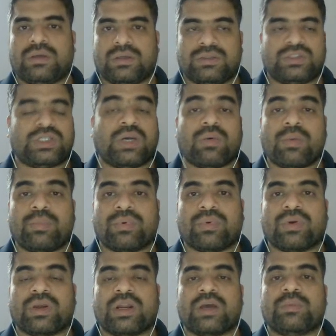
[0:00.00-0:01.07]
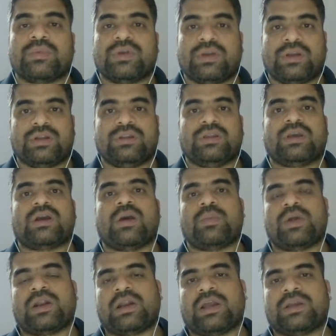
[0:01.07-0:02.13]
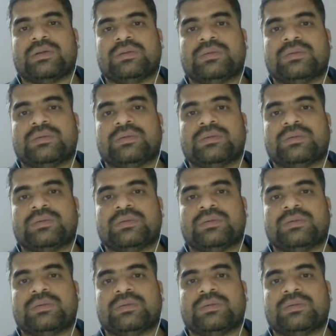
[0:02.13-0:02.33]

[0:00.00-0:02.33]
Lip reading: Java program in the command line.